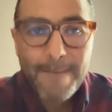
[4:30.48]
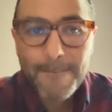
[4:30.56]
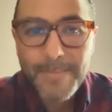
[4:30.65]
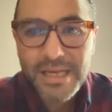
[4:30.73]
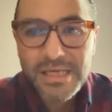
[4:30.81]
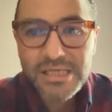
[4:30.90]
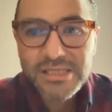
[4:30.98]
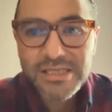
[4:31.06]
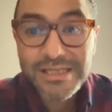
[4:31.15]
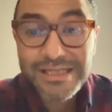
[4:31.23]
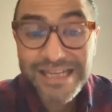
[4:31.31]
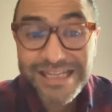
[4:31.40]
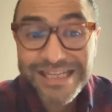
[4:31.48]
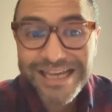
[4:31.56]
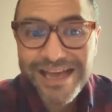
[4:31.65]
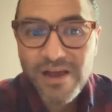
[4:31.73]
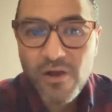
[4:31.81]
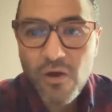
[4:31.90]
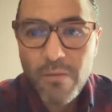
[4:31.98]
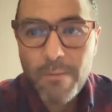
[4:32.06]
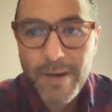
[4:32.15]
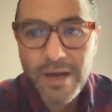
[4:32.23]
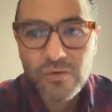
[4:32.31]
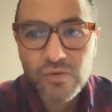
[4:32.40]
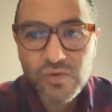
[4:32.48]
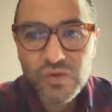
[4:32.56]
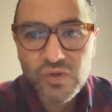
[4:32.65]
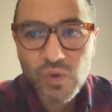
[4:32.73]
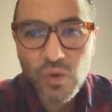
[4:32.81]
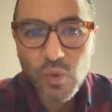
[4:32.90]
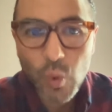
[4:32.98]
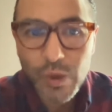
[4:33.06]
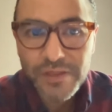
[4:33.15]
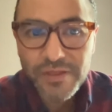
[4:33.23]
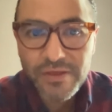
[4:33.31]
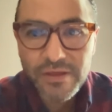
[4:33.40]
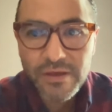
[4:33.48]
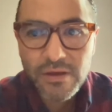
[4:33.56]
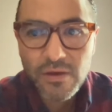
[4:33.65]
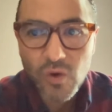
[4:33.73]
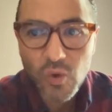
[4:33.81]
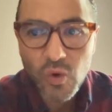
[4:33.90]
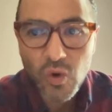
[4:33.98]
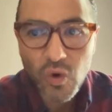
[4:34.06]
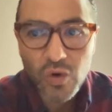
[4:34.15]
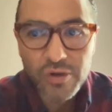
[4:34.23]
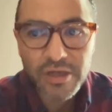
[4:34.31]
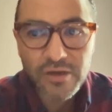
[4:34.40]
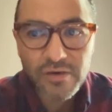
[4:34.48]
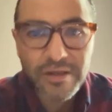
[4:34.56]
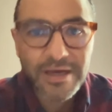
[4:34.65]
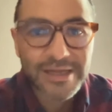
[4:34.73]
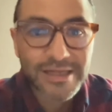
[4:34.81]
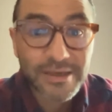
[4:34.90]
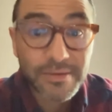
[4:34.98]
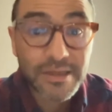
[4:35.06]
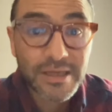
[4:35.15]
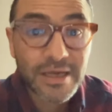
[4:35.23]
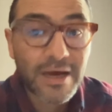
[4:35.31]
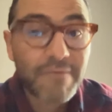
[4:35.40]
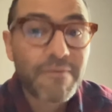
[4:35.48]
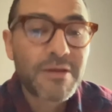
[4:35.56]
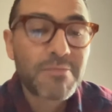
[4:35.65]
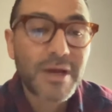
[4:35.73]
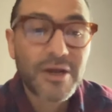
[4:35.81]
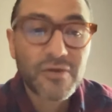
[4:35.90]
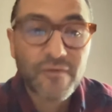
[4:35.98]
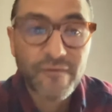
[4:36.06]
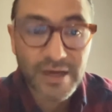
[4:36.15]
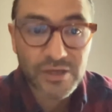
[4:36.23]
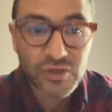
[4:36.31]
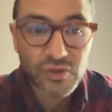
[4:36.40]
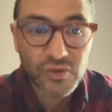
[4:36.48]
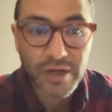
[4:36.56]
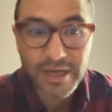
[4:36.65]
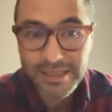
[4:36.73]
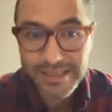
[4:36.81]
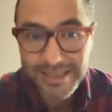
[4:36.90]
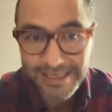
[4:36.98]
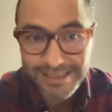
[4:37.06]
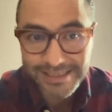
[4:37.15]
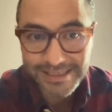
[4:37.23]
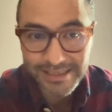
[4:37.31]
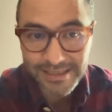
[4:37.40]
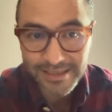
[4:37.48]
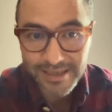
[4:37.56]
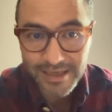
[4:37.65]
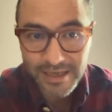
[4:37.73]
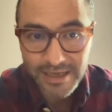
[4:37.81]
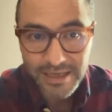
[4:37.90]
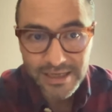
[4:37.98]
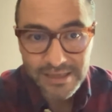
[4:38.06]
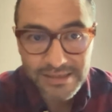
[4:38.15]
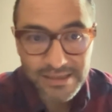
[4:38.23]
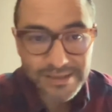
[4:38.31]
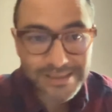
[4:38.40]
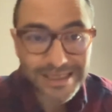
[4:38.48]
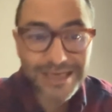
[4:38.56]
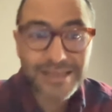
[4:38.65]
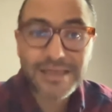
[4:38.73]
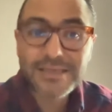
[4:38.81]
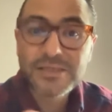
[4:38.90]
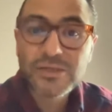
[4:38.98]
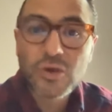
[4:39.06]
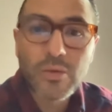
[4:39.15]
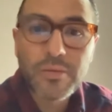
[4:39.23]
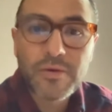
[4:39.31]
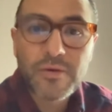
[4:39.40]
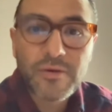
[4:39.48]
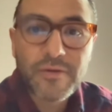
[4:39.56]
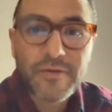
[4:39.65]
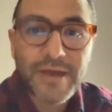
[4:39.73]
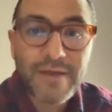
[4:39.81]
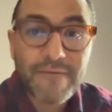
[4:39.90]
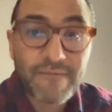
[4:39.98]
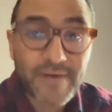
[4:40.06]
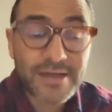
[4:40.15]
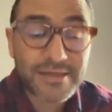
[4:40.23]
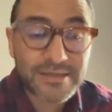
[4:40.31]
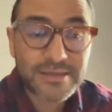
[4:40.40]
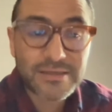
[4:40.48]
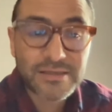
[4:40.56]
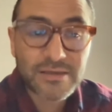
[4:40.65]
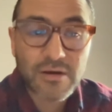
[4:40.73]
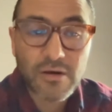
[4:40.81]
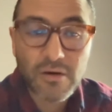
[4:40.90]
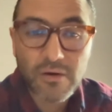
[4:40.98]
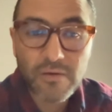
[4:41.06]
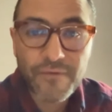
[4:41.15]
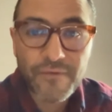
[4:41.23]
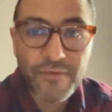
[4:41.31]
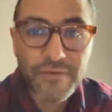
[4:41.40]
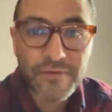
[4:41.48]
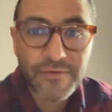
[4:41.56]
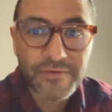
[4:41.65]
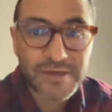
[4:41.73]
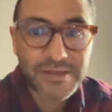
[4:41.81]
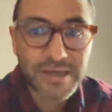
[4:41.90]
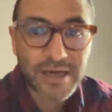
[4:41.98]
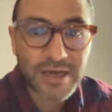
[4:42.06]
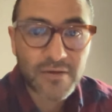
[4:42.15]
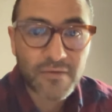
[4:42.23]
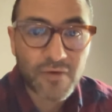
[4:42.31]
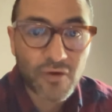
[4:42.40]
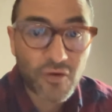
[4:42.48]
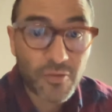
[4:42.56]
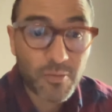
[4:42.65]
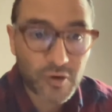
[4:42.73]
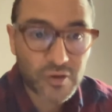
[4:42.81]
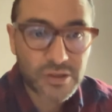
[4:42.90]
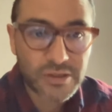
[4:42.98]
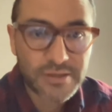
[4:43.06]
Many synthetic compounds with glucocorticoid activity have been manufactured and tested since they discovered the effects of this kind of hormone.